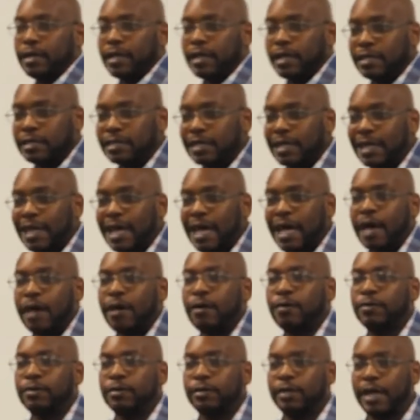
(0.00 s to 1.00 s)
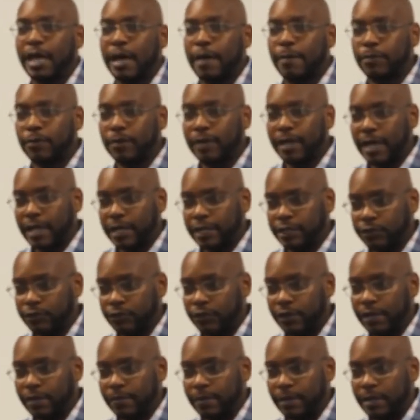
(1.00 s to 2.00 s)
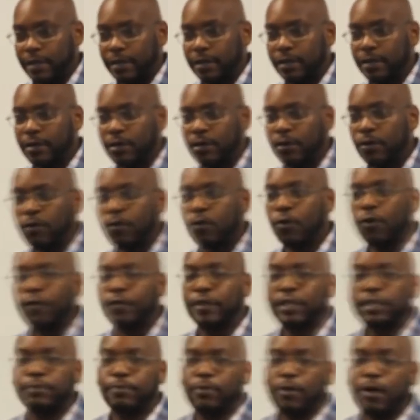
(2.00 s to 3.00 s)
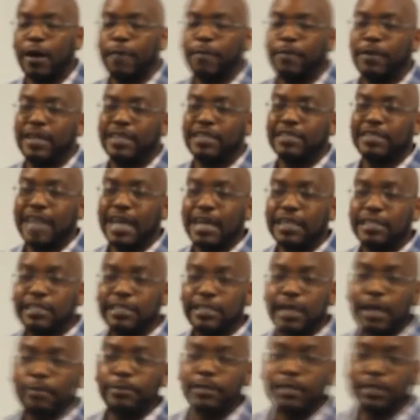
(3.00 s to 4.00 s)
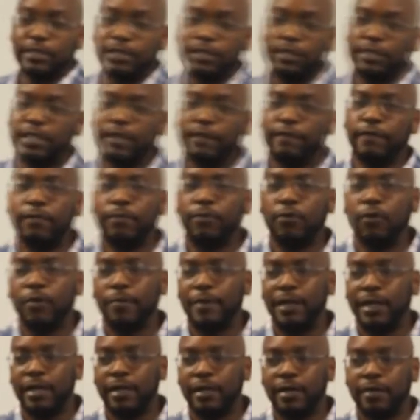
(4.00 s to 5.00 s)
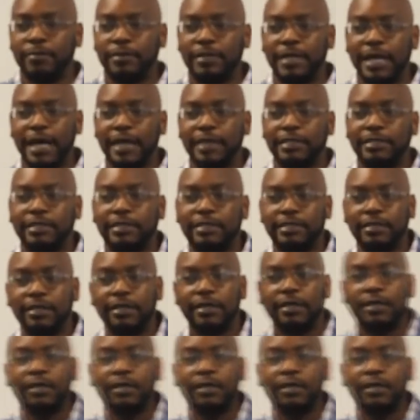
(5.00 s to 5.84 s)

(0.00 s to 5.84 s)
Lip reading: is allowed capital gains treatment, or this property is not subject to self-employment income taxes.